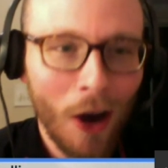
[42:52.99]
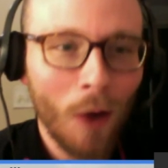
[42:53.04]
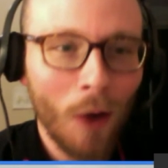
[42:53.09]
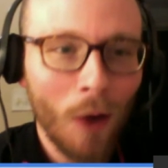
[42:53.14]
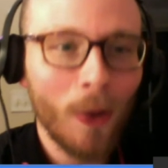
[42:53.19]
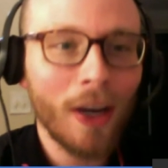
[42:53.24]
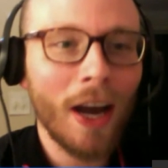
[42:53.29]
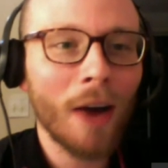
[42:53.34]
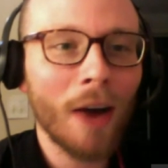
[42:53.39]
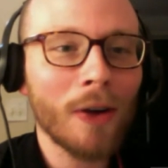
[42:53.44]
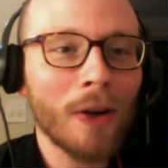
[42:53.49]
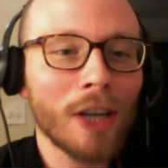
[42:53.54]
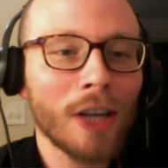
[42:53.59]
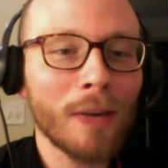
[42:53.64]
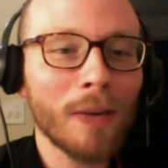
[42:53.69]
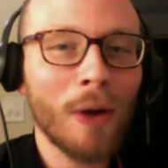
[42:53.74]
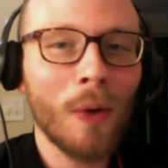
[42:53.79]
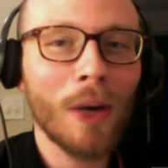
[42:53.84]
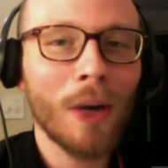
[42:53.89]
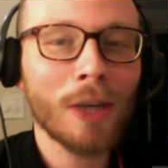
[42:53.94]
How can we talk
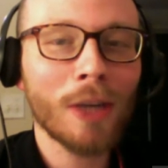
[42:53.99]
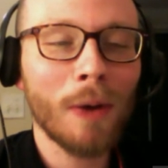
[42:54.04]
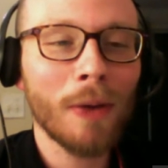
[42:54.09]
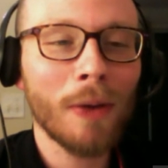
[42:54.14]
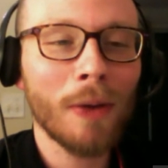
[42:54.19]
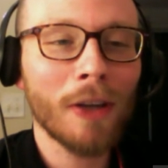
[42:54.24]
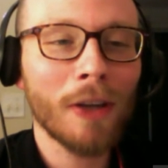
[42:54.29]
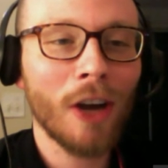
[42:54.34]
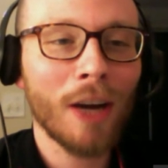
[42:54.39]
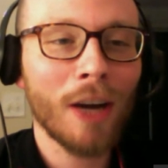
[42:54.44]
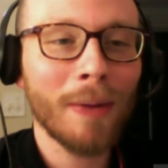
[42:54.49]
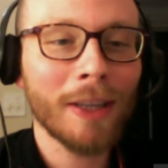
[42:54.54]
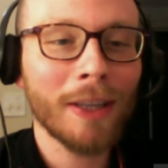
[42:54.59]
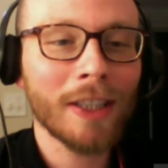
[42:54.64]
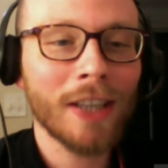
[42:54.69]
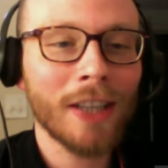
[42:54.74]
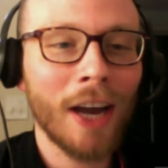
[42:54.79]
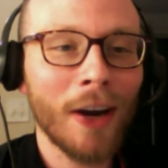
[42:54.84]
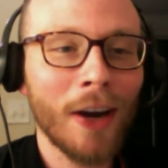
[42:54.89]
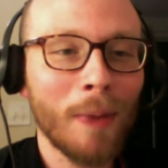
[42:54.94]
about West Brom without talking about
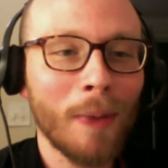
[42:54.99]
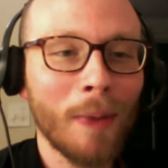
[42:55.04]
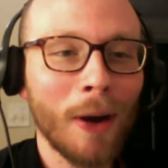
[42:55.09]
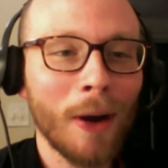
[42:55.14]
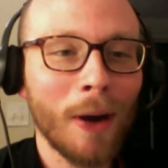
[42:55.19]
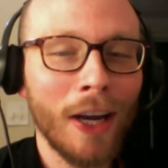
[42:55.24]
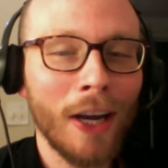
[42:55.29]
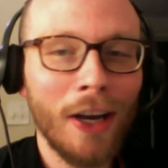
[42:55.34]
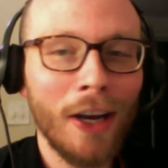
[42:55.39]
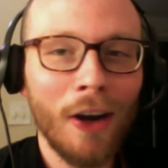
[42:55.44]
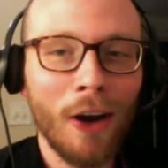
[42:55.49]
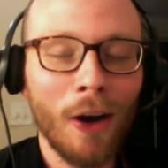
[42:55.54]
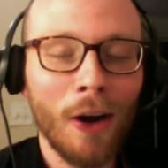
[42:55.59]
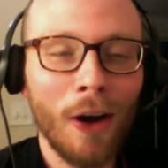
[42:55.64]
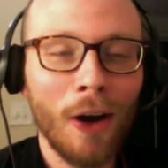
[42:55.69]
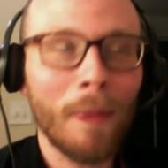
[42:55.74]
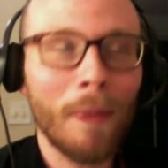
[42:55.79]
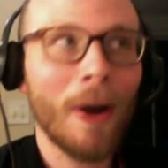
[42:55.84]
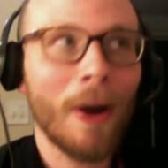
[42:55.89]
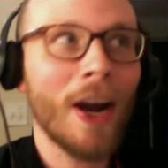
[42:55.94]
Saido
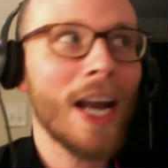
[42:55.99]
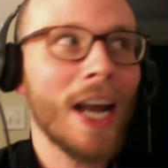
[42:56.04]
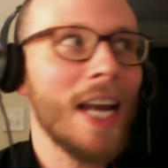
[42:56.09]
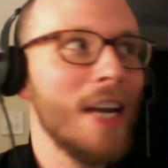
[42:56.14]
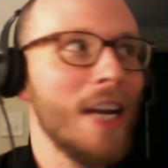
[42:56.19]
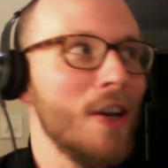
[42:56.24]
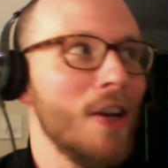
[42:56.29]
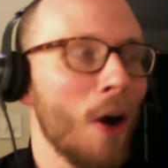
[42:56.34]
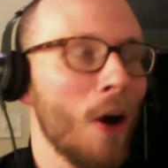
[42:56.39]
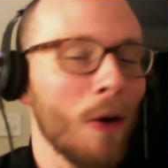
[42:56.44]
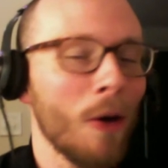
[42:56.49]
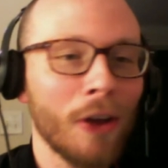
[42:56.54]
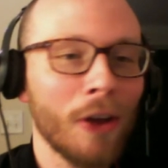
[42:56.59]
Berahino,